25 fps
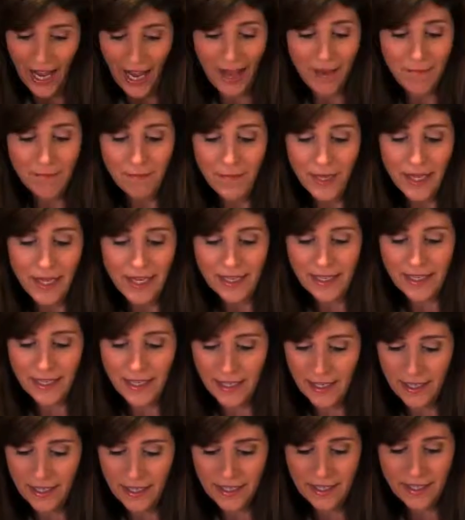I may
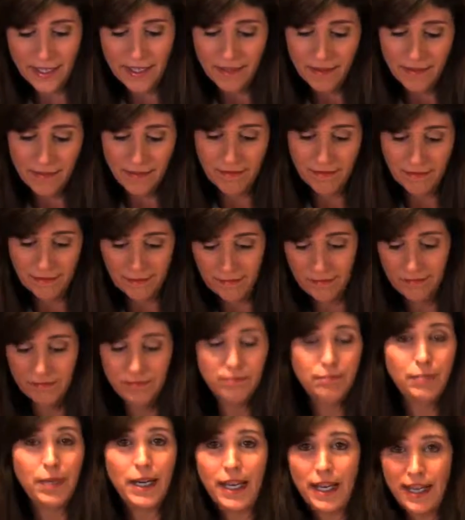kiss
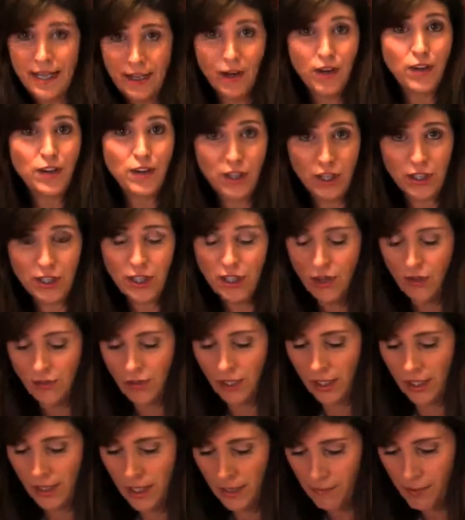Betty or Duncan on
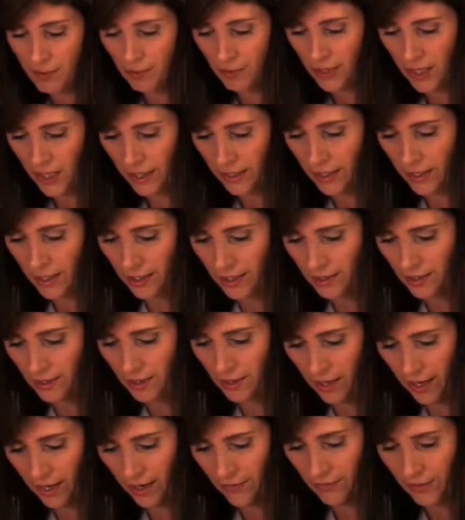the lips when I get
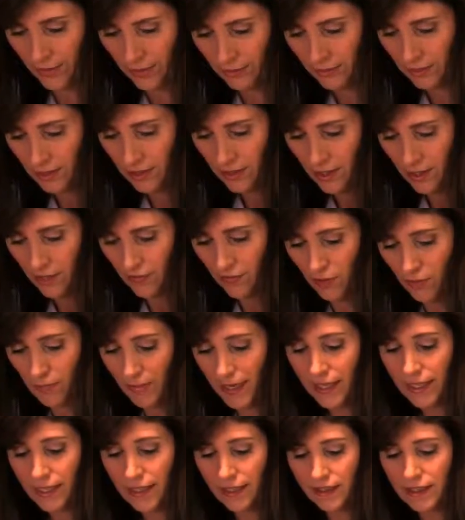to heaven for
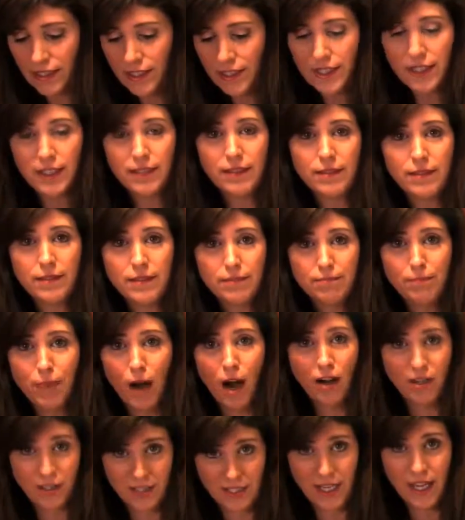making this
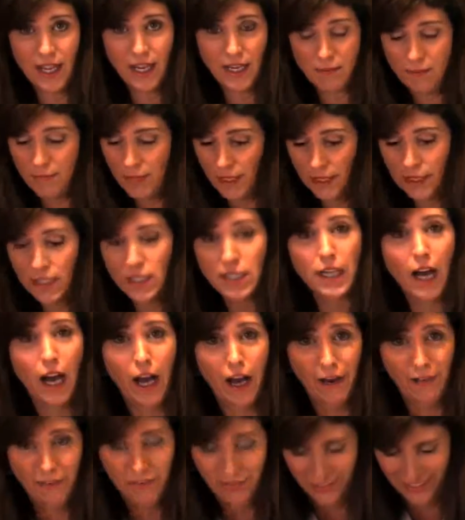box cake mix
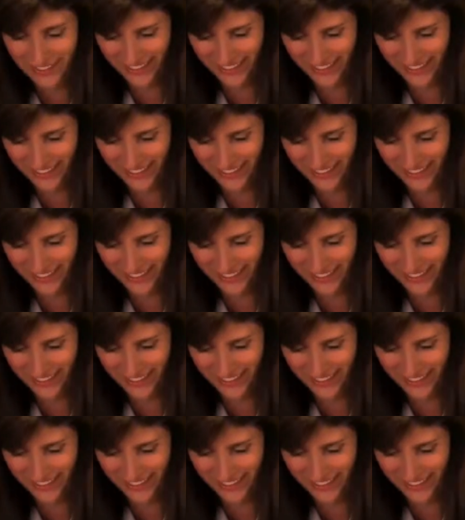dough.